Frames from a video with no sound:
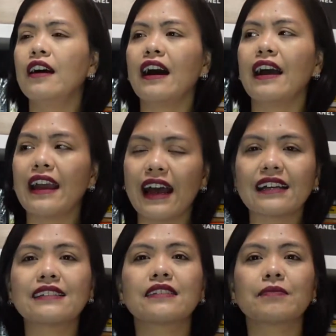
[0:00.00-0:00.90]
I
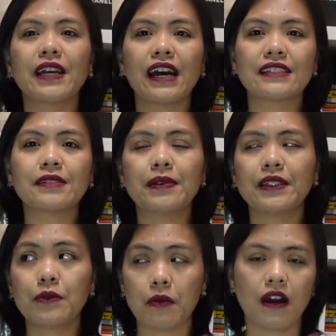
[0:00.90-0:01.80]
asked my
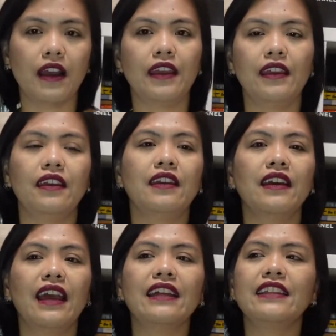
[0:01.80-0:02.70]
husband why,
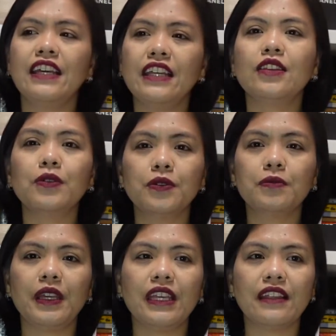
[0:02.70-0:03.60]
and he
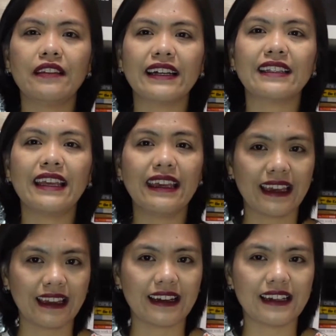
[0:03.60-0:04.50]
told me that he
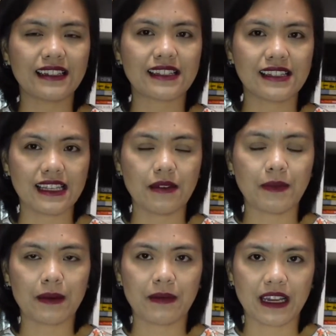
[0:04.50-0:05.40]
cannot see
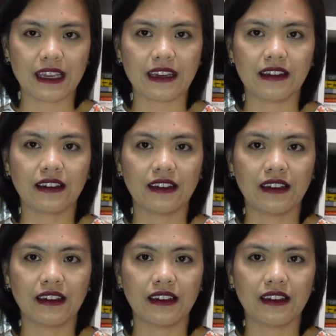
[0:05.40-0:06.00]
my bike,